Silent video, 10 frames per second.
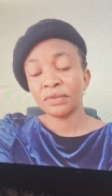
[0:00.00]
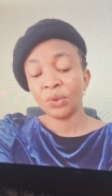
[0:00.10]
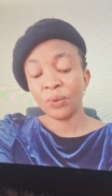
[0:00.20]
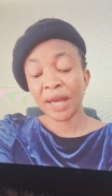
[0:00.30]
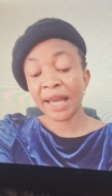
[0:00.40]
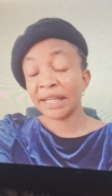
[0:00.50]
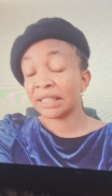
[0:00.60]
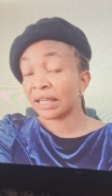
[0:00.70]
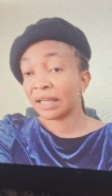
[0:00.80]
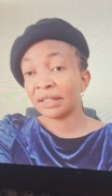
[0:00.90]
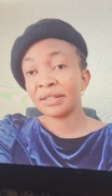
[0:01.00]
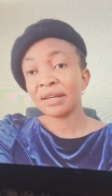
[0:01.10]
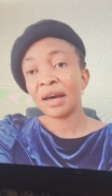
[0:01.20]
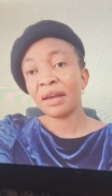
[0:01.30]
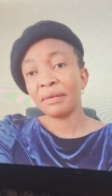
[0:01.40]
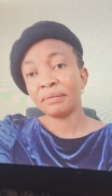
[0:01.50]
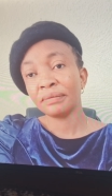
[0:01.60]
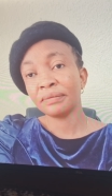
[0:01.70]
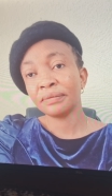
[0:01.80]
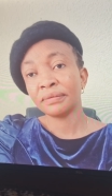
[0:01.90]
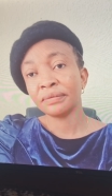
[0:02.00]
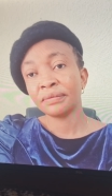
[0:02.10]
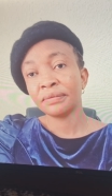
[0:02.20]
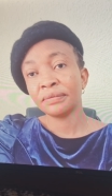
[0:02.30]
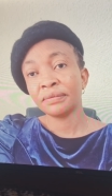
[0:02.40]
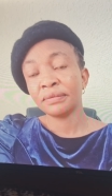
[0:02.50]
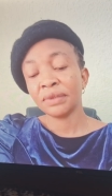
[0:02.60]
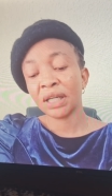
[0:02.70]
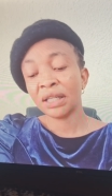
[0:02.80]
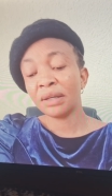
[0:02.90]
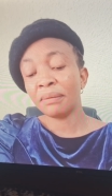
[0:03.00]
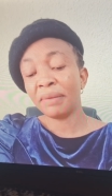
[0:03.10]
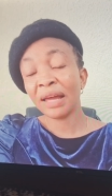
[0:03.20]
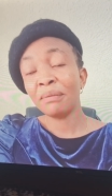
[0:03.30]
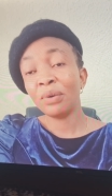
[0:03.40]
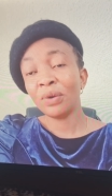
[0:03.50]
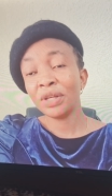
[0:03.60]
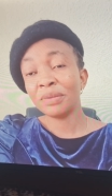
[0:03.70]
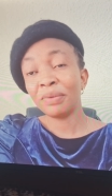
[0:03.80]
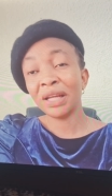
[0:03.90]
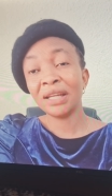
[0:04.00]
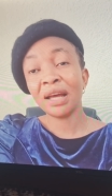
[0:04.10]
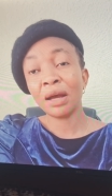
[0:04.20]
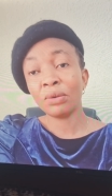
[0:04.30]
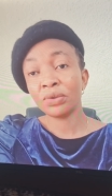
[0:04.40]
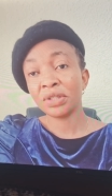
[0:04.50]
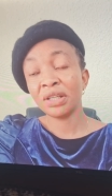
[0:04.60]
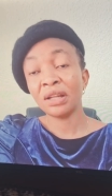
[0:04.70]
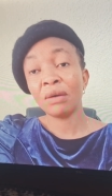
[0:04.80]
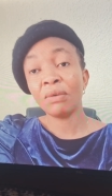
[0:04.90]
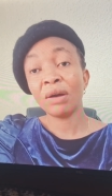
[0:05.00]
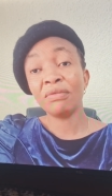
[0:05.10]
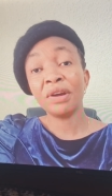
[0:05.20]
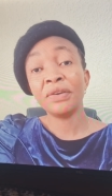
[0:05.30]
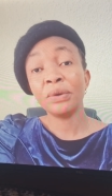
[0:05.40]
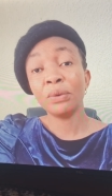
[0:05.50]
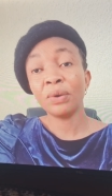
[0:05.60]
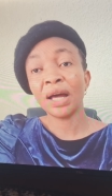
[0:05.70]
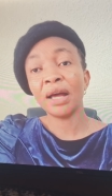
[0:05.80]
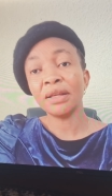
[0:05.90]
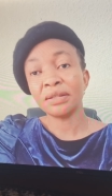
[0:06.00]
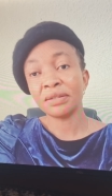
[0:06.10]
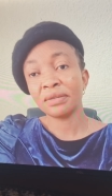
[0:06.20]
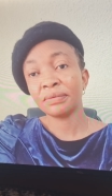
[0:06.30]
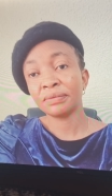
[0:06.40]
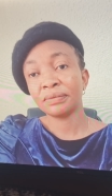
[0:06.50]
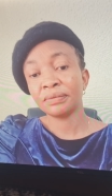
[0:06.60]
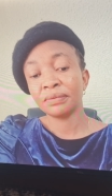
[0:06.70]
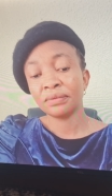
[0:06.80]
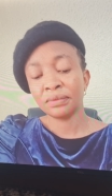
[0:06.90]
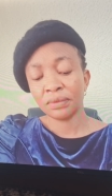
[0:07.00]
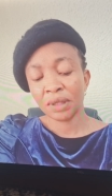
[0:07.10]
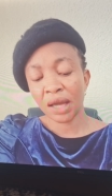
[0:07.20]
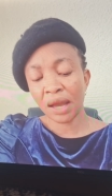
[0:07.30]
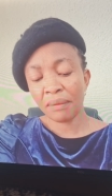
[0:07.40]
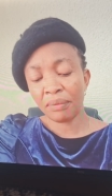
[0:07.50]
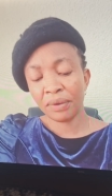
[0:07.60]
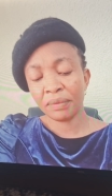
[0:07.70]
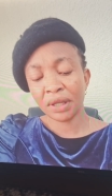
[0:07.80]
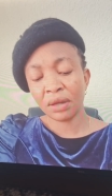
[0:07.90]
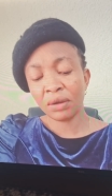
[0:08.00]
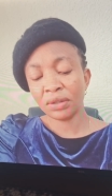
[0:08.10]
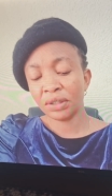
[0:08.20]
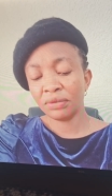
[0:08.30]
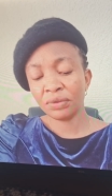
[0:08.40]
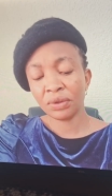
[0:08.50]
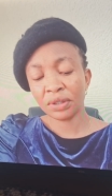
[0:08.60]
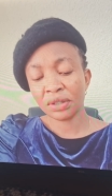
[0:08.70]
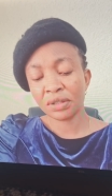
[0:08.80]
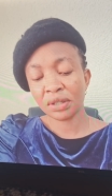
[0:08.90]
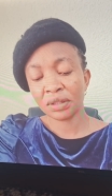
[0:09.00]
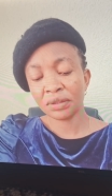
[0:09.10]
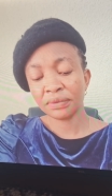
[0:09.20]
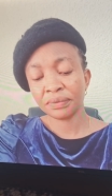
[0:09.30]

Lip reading: We are in the end time. And the Bible is playing out in our very own eyes. I pray may the Lord give you understanding.